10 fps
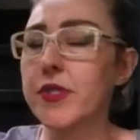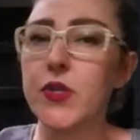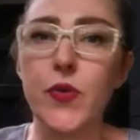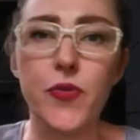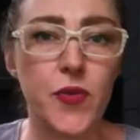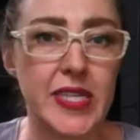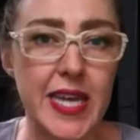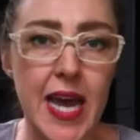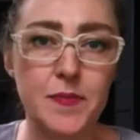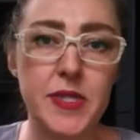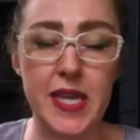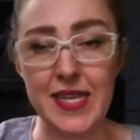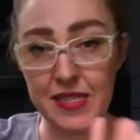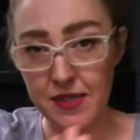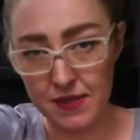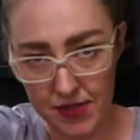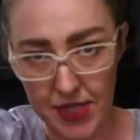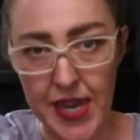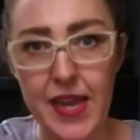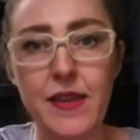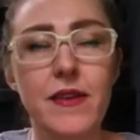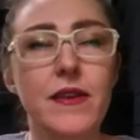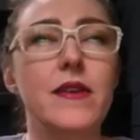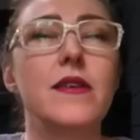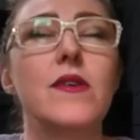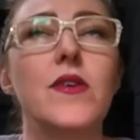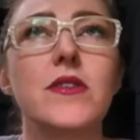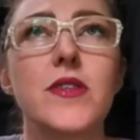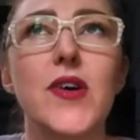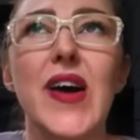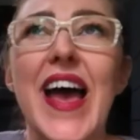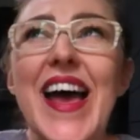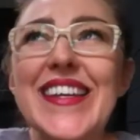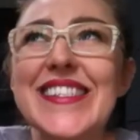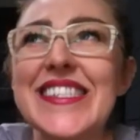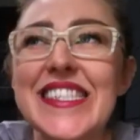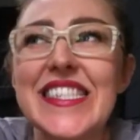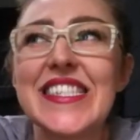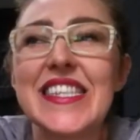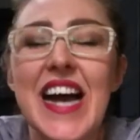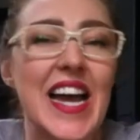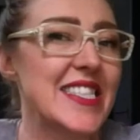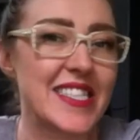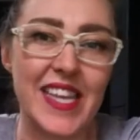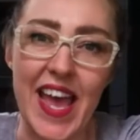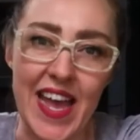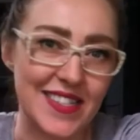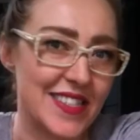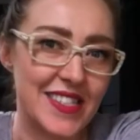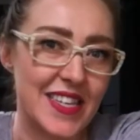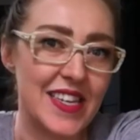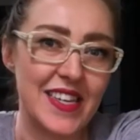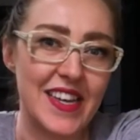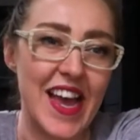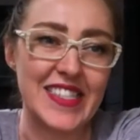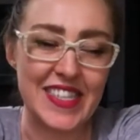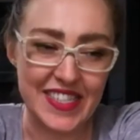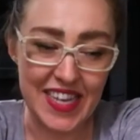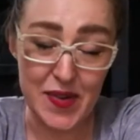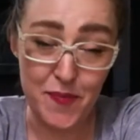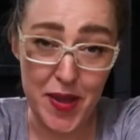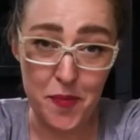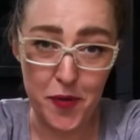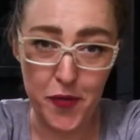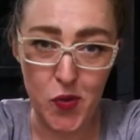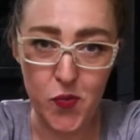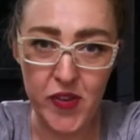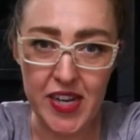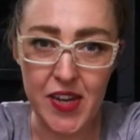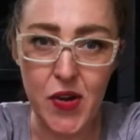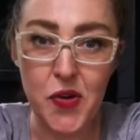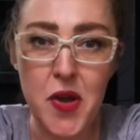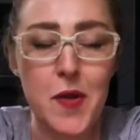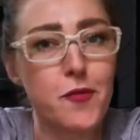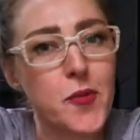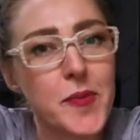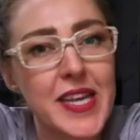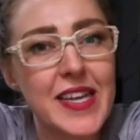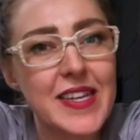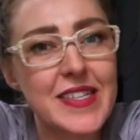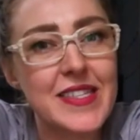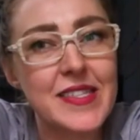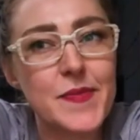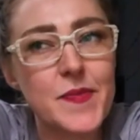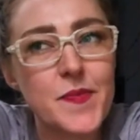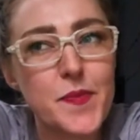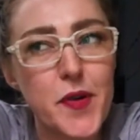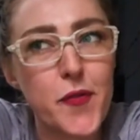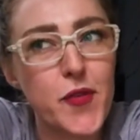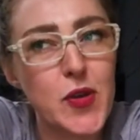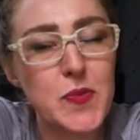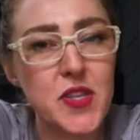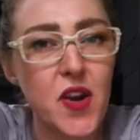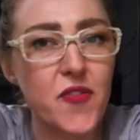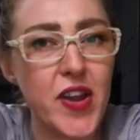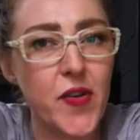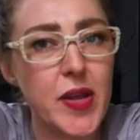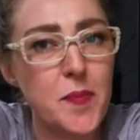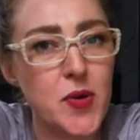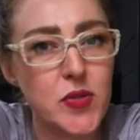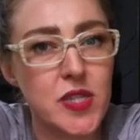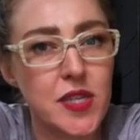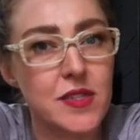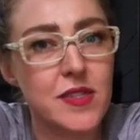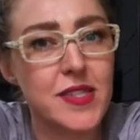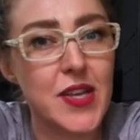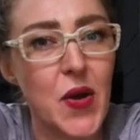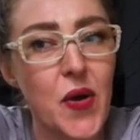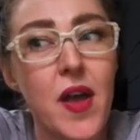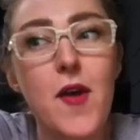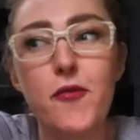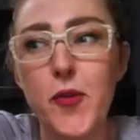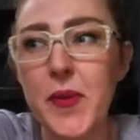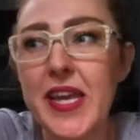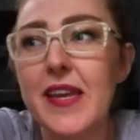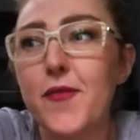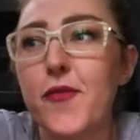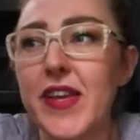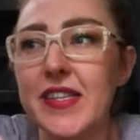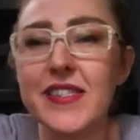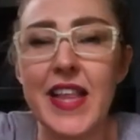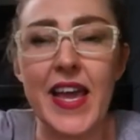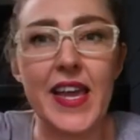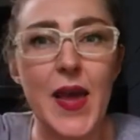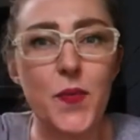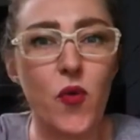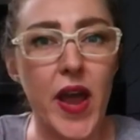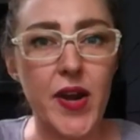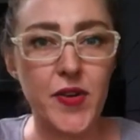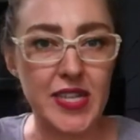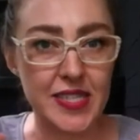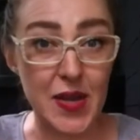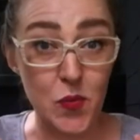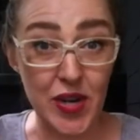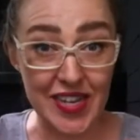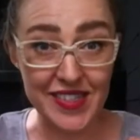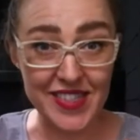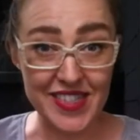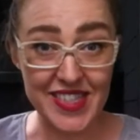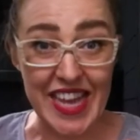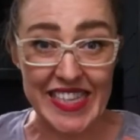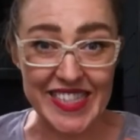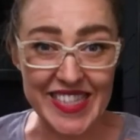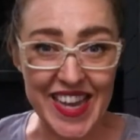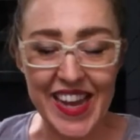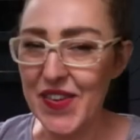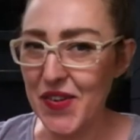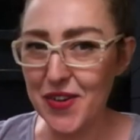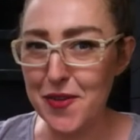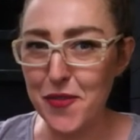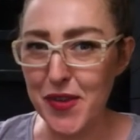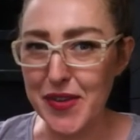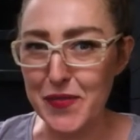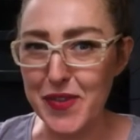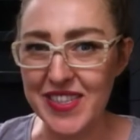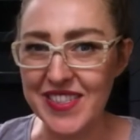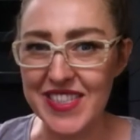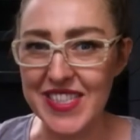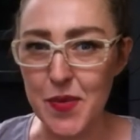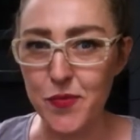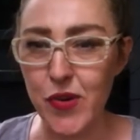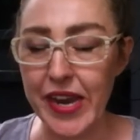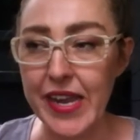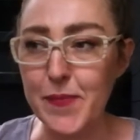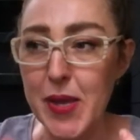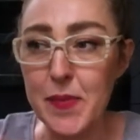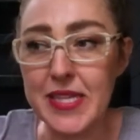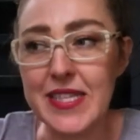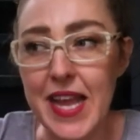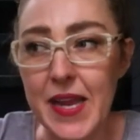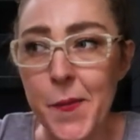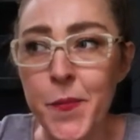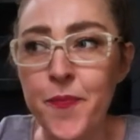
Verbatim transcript: two, three times and today also, and I just can't. Uh, as I said in my perfume video, for me, it's perfumes are very emotional. So for me, it feels like I'm wearing someone else's scent. I don't know if you can feel the same way. Maybe it's like,